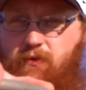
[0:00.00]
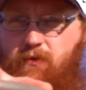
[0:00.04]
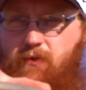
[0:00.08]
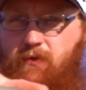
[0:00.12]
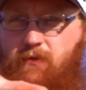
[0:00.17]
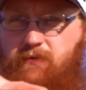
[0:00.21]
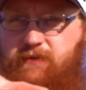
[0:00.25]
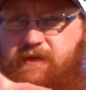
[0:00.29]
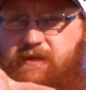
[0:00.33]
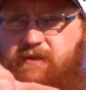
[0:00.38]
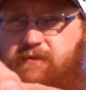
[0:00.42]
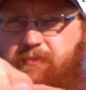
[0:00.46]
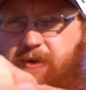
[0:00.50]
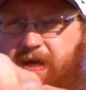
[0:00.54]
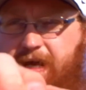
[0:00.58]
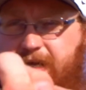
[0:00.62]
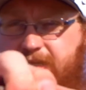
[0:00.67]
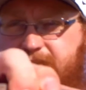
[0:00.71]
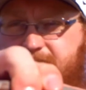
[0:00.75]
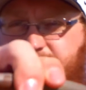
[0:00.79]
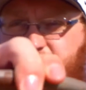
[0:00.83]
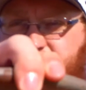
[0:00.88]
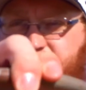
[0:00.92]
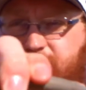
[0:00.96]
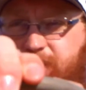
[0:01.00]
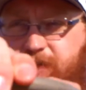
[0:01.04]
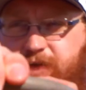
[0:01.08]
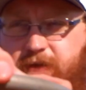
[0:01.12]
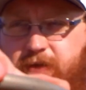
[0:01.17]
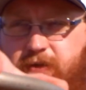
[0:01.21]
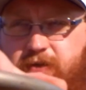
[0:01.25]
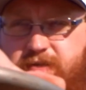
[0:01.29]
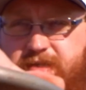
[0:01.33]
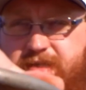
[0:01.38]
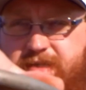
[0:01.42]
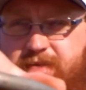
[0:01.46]
only the pads of my
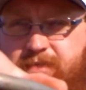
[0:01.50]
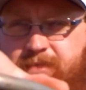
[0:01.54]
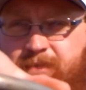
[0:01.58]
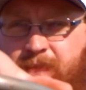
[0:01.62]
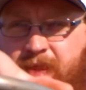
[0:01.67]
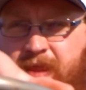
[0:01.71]
fingers